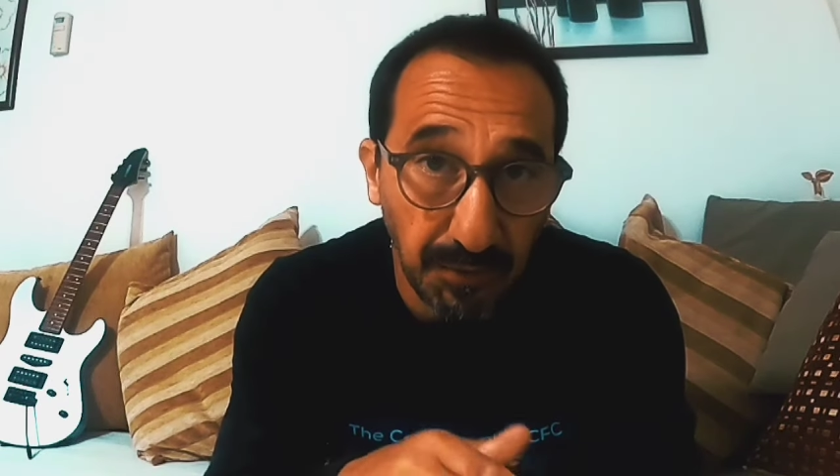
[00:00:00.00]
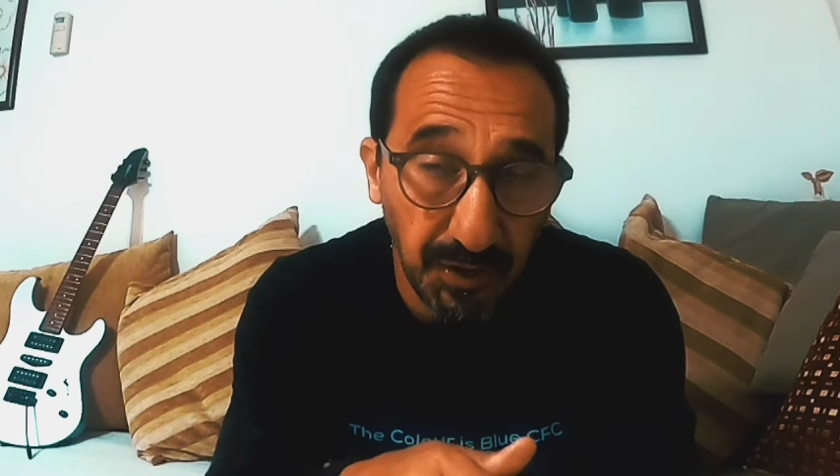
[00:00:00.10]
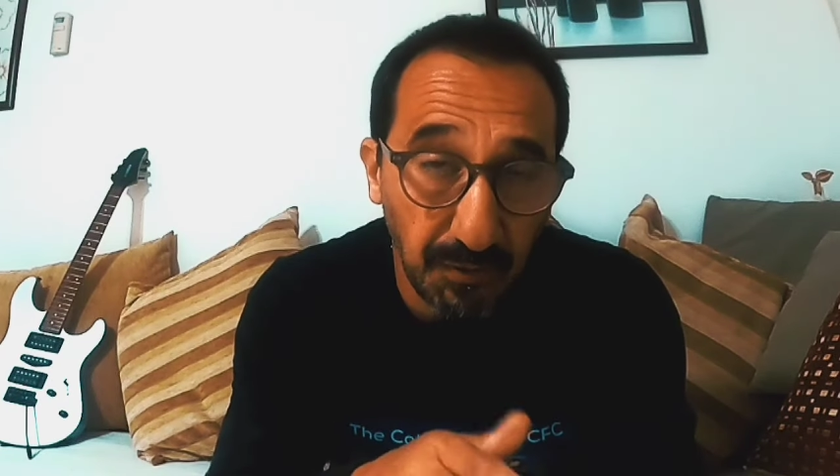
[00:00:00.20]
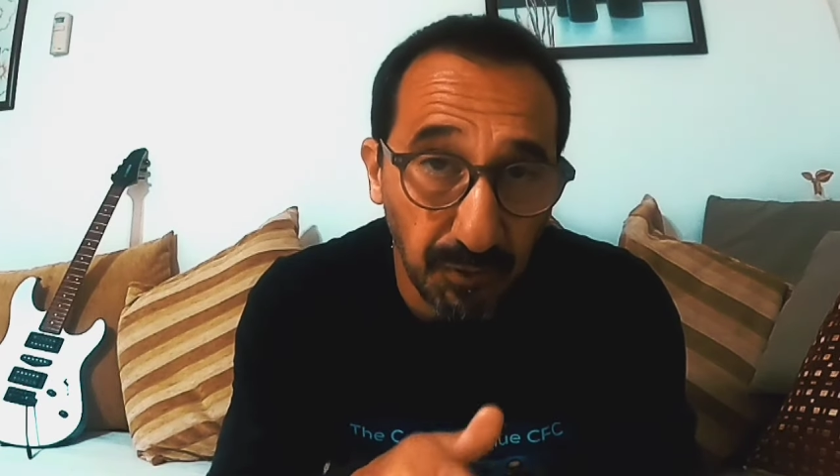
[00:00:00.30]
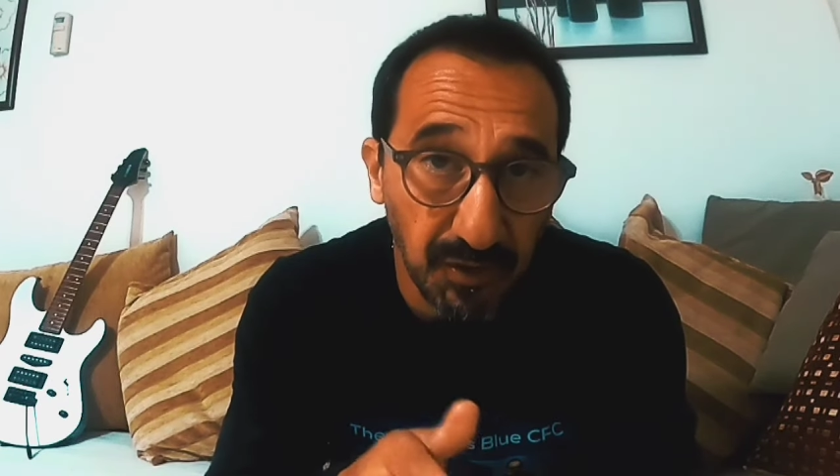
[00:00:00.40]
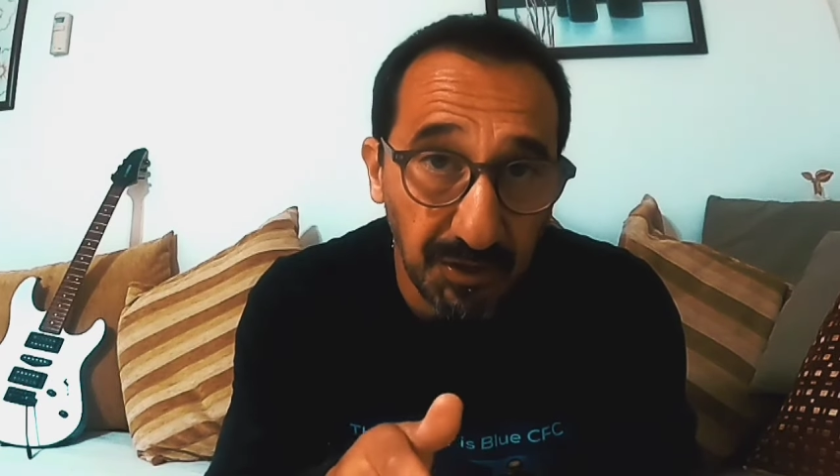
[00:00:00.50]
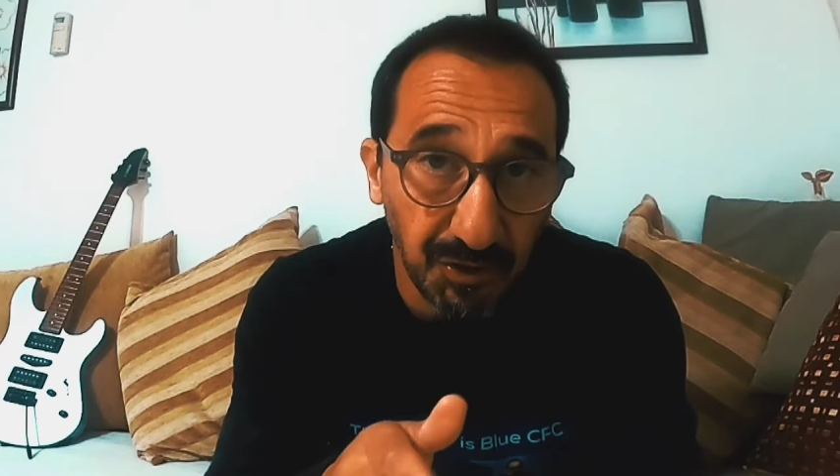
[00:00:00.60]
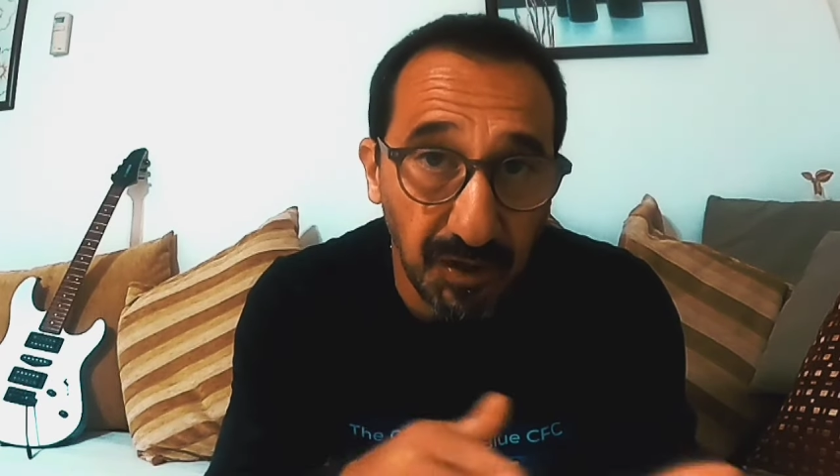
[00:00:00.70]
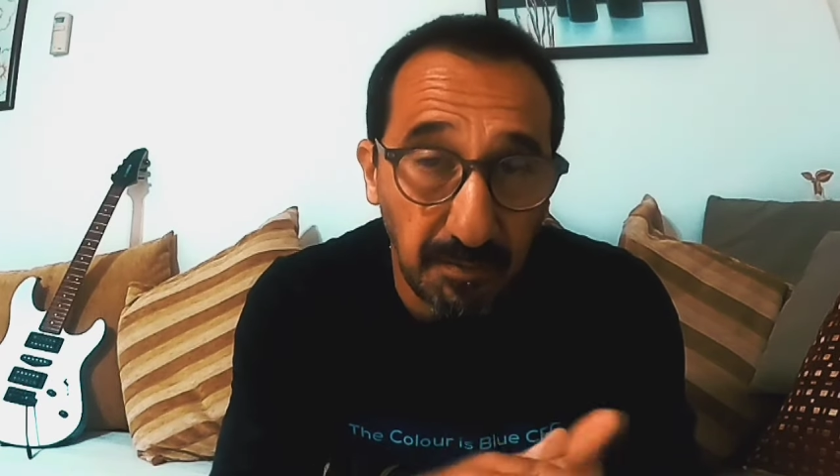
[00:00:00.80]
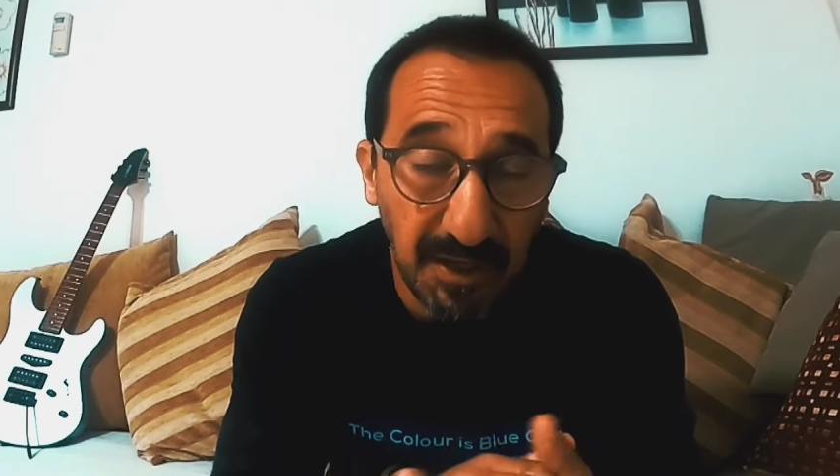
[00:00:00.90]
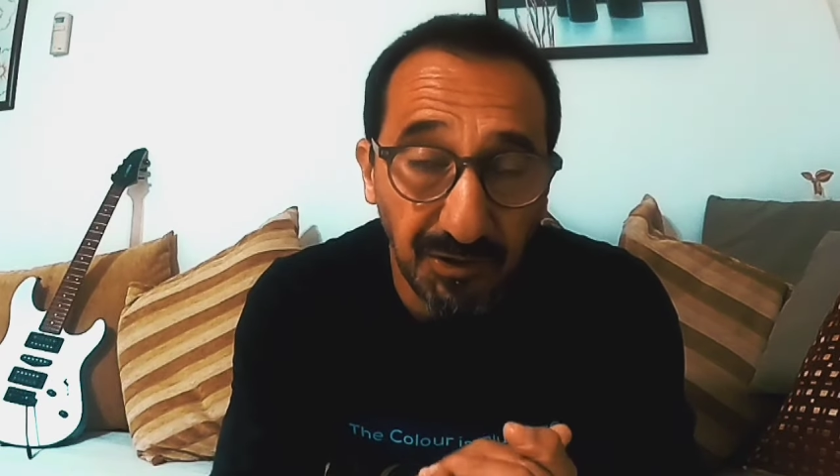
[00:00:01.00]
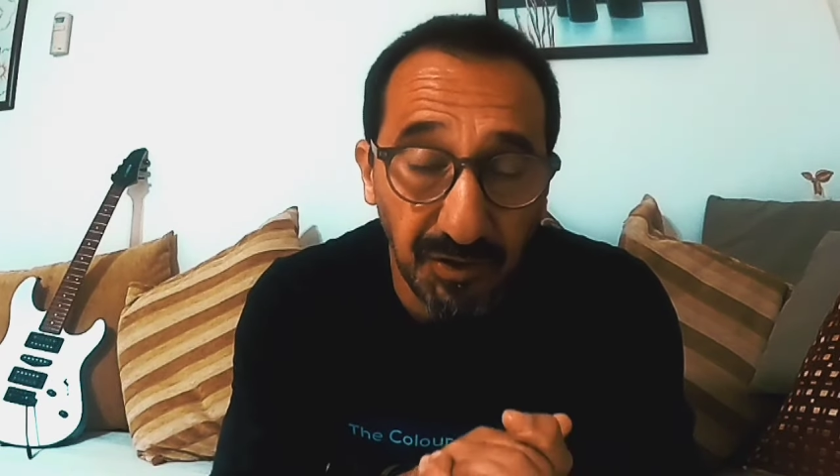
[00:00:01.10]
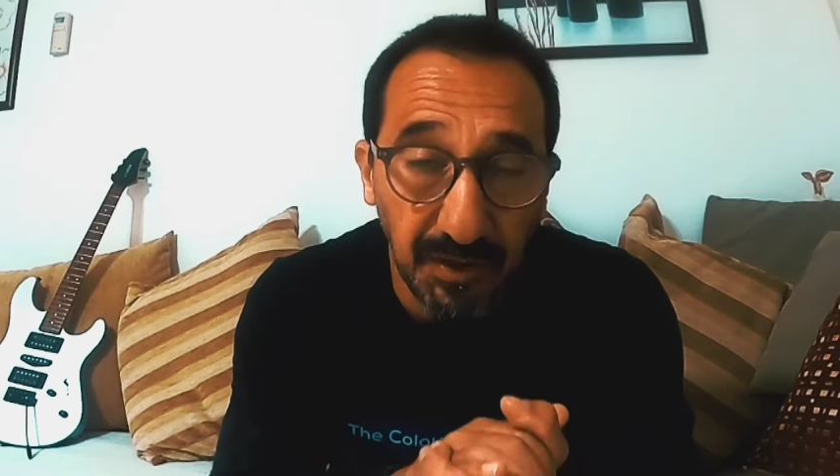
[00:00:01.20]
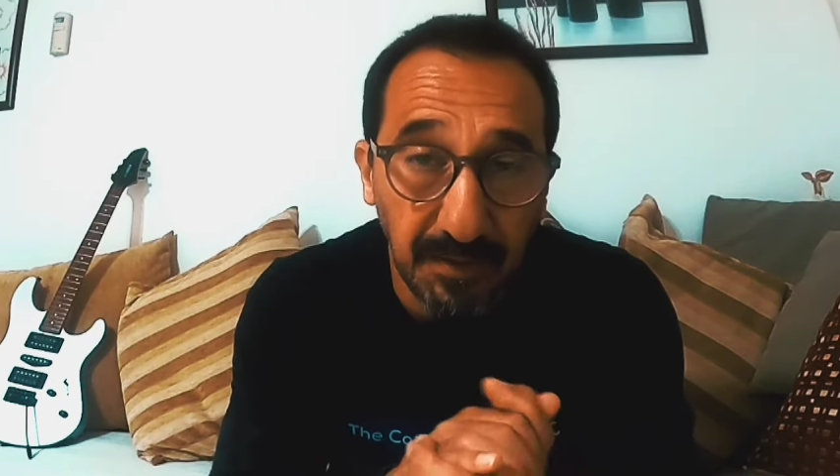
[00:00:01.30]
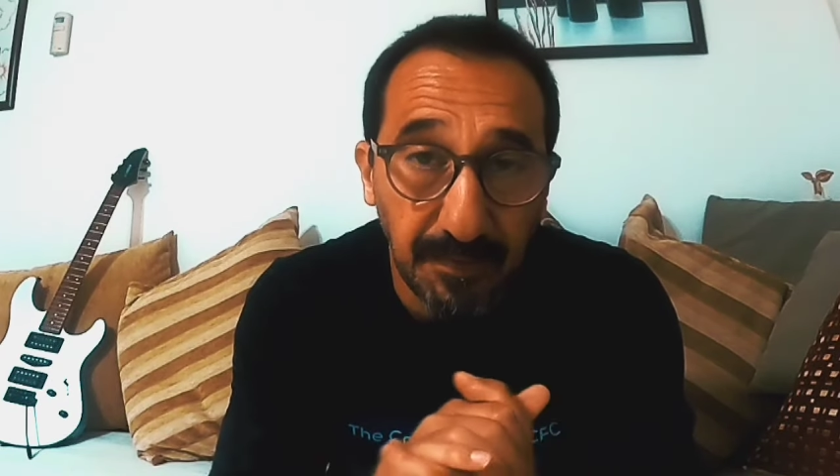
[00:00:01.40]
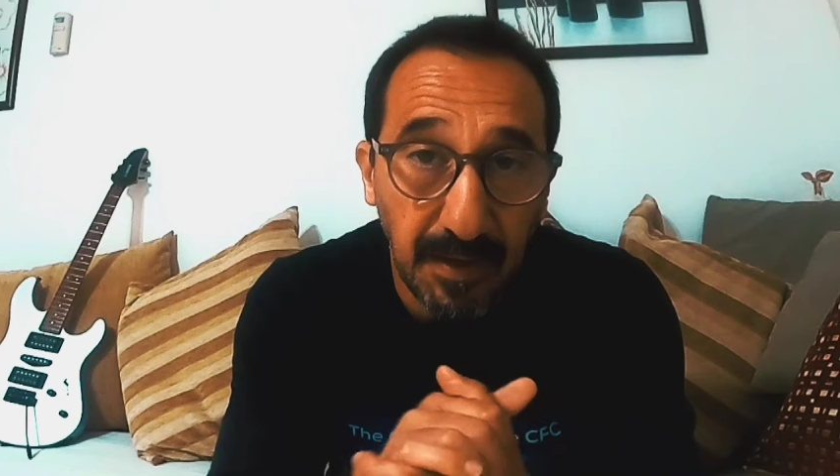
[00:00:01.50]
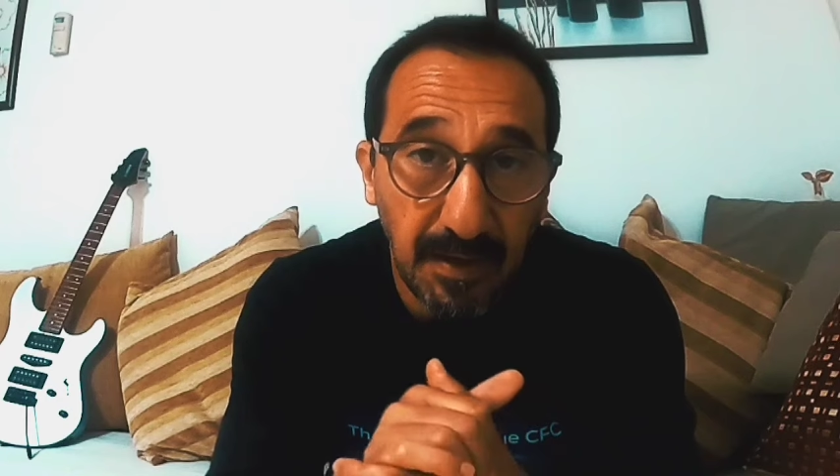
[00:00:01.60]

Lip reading: which I was actually mentioning,